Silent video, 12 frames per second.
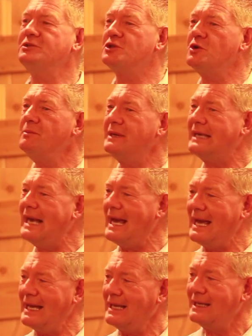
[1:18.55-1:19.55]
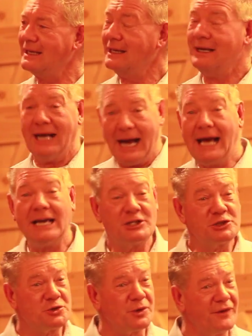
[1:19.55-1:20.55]
Sue McKay." I
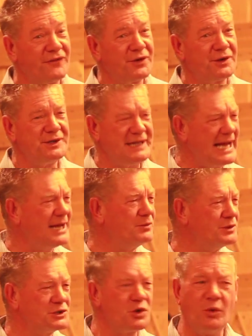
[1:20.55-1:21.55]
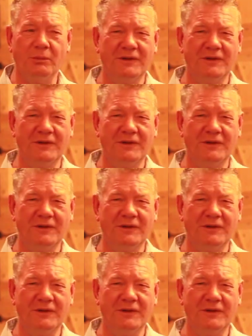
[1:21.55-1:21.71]
asked her if her dad was home